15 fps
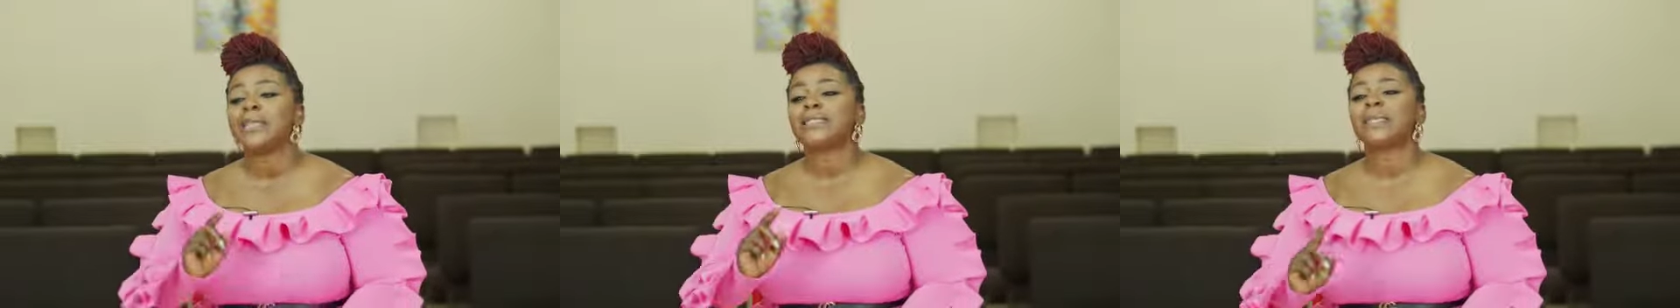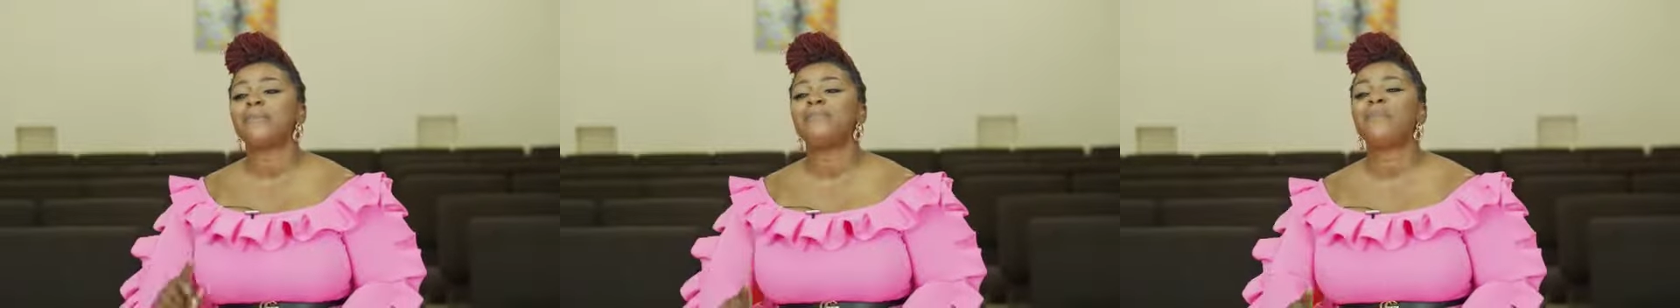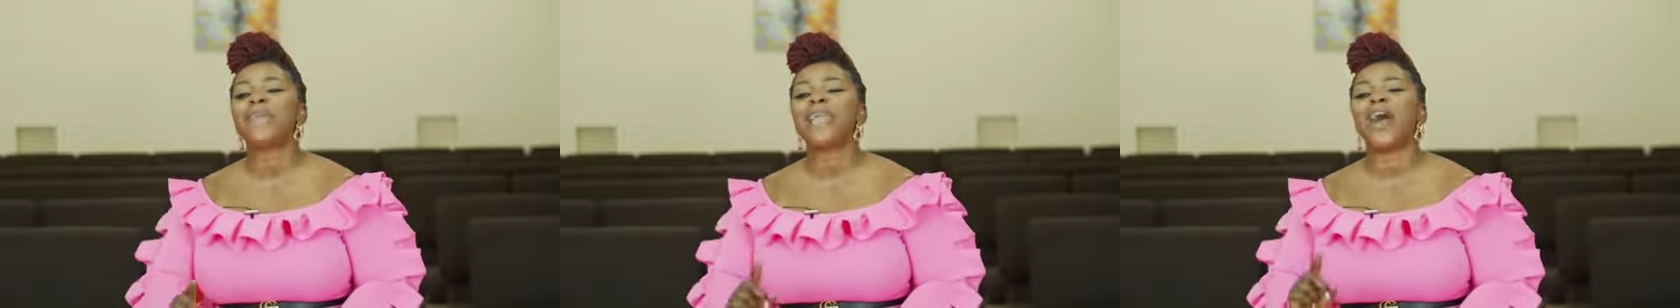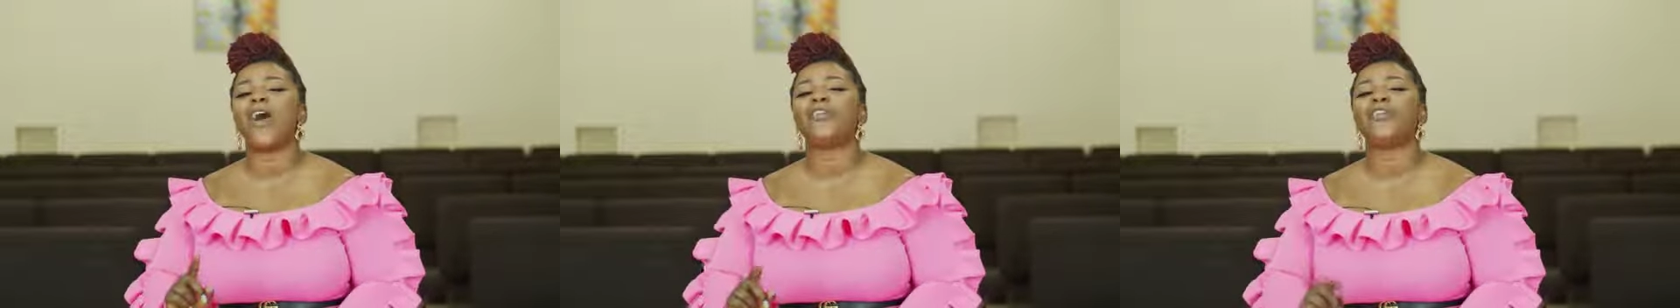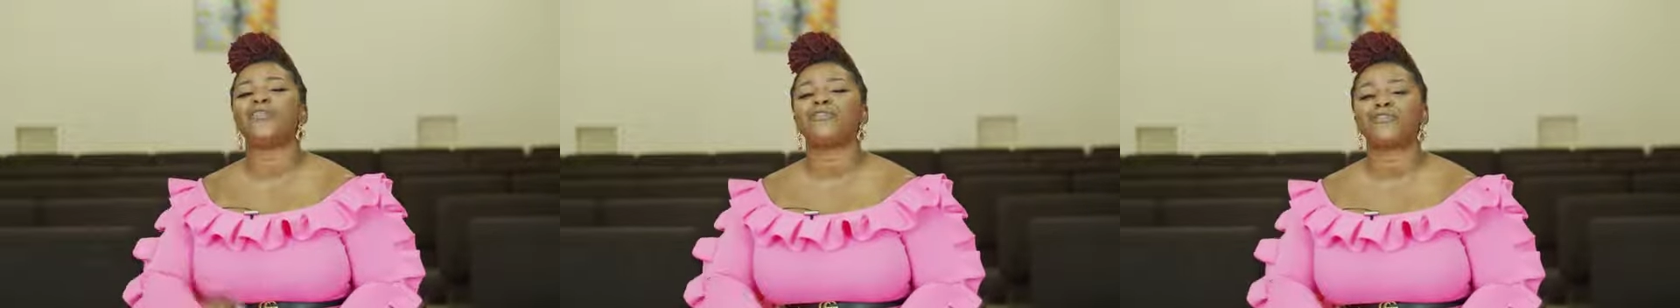to be
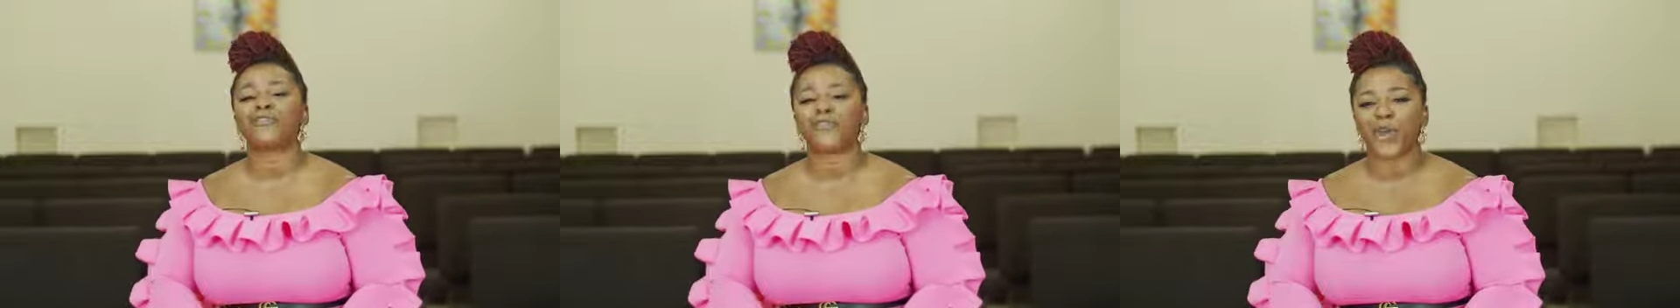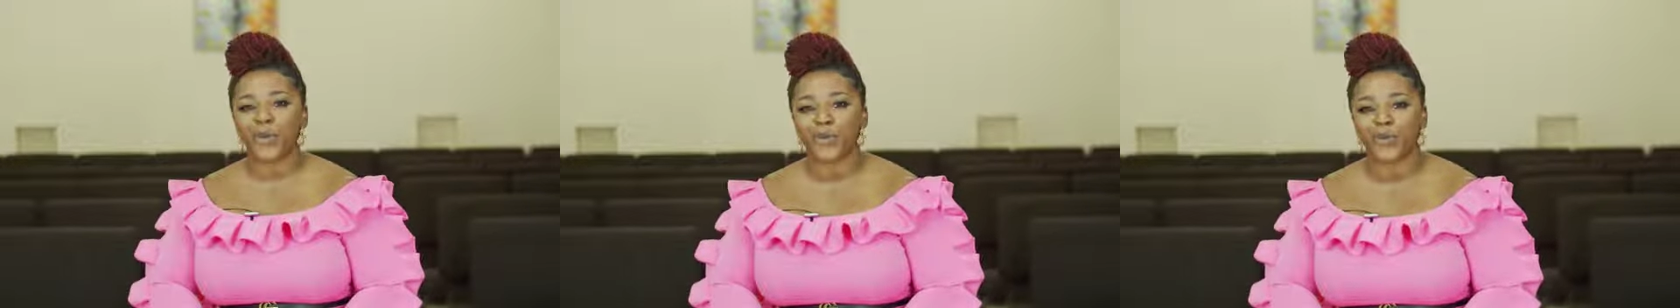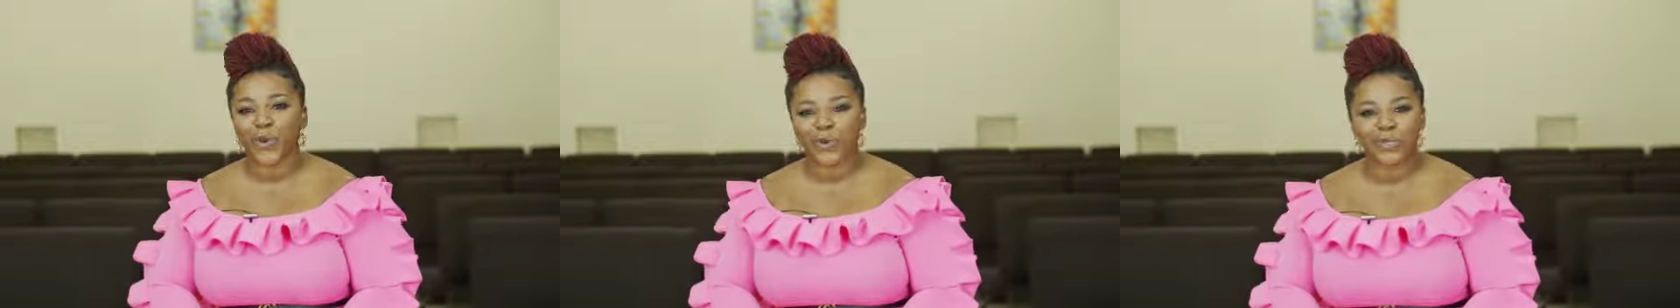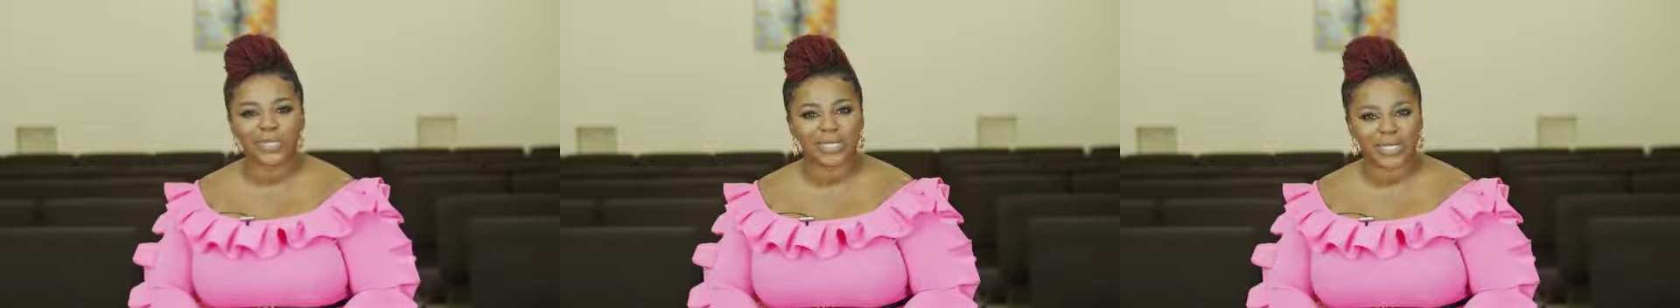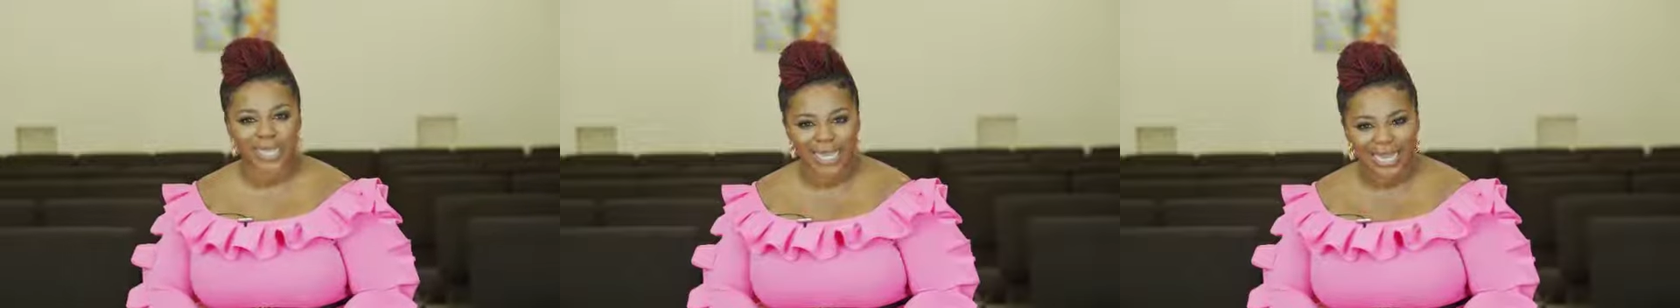on the front row
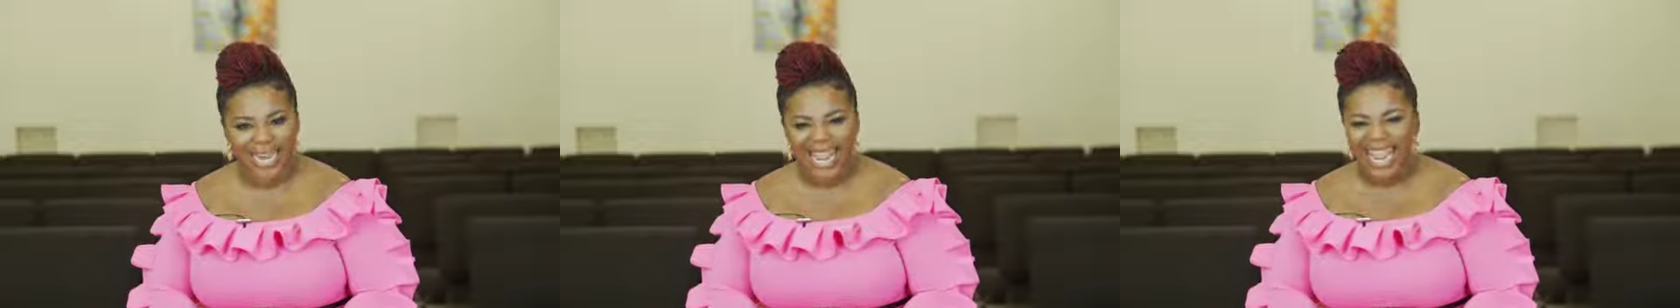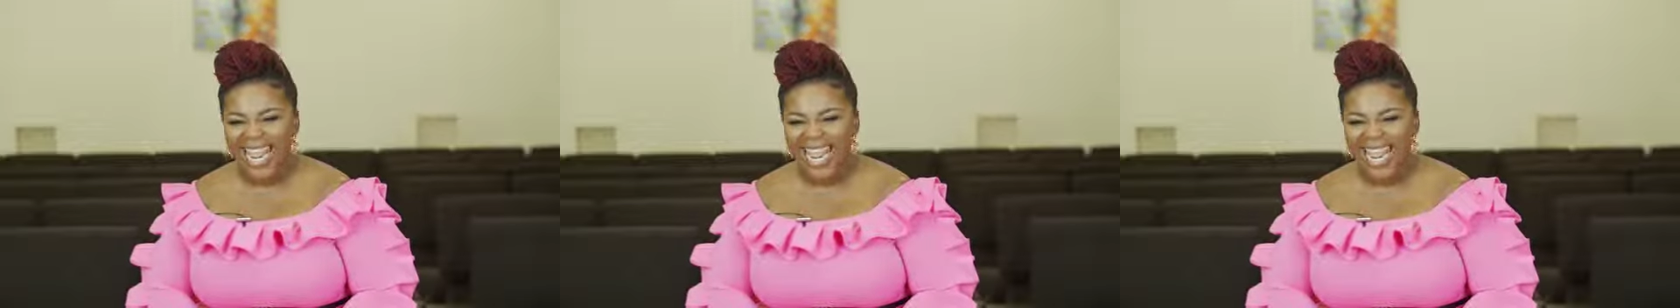seat.